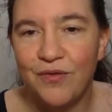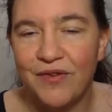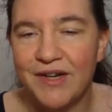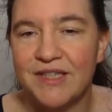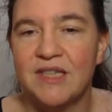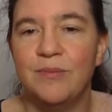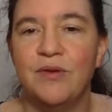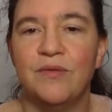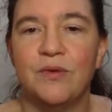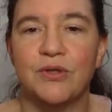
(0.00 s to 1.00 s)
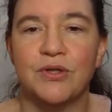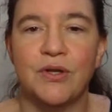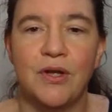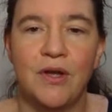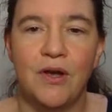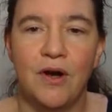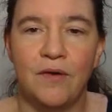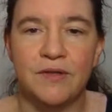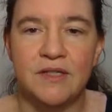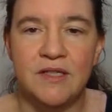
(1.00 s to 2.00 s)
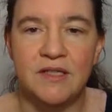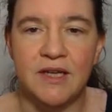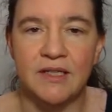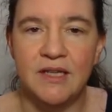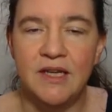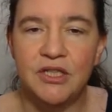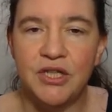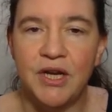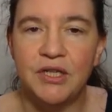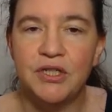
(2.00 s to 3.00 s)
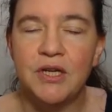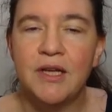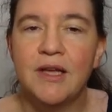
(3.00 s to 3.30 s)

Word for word: very simple version of the CSIDH key exchange